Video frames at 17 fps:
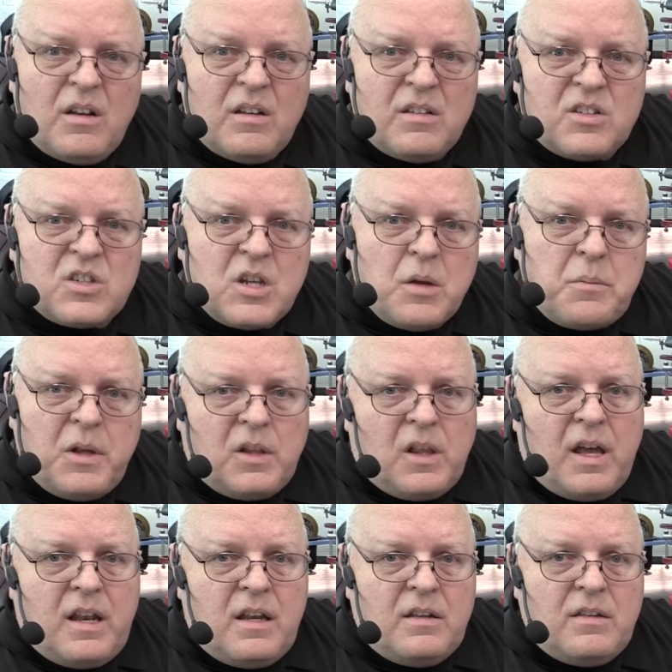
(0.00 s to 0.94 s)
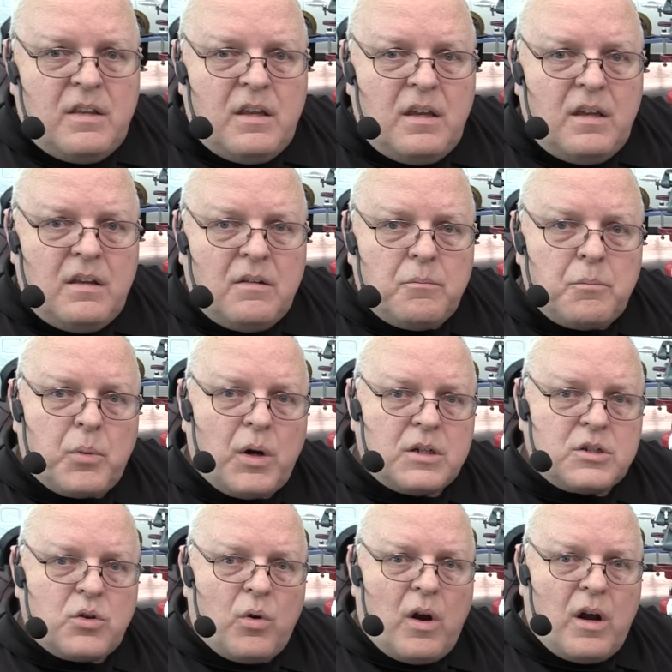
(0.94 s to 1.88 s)
simulating the
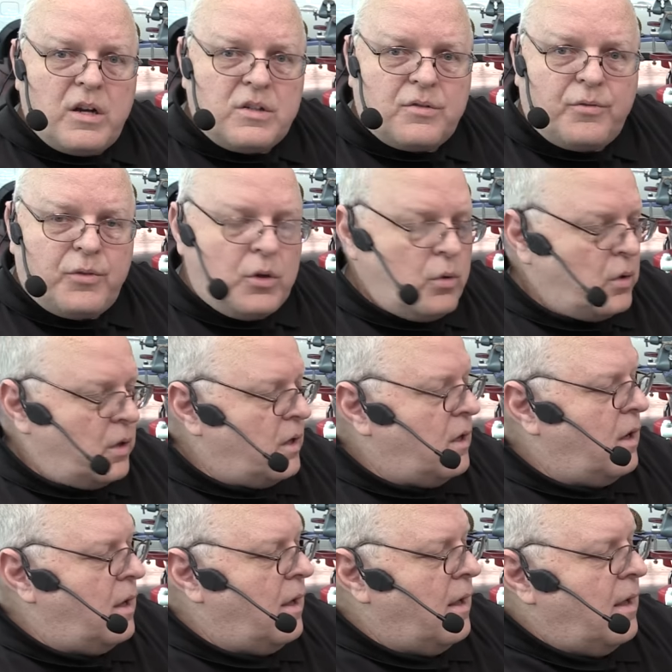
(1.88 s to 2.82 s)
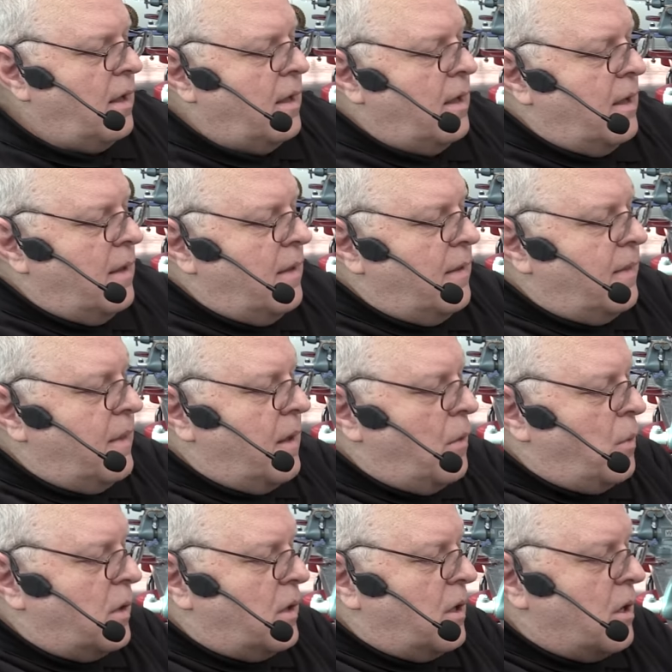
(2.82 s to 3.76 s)
pressurized fluid
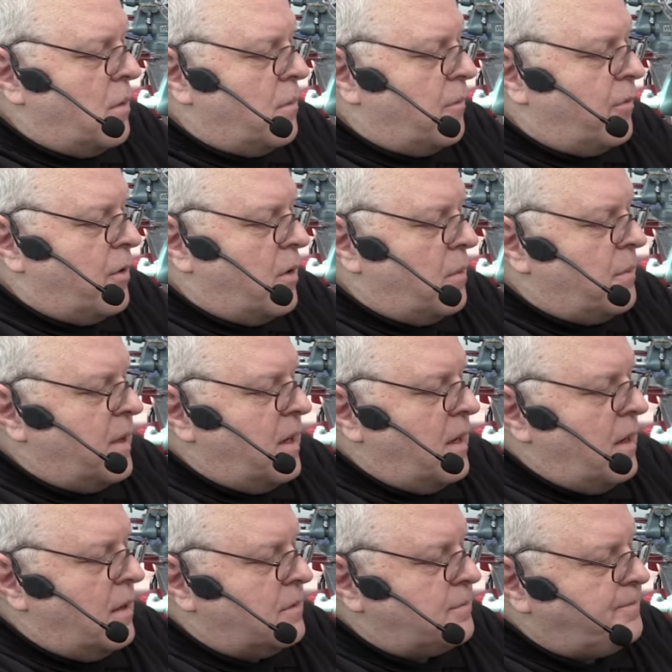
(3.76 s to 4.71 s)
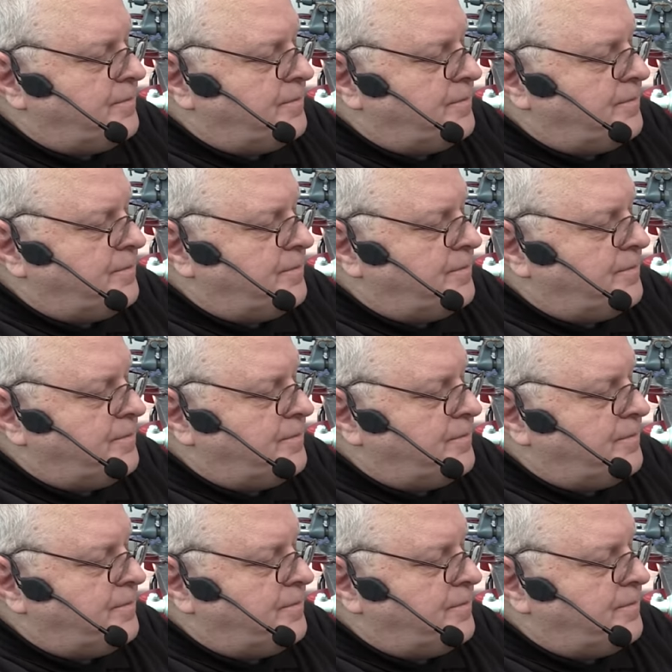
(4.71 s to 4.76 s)
that would come from the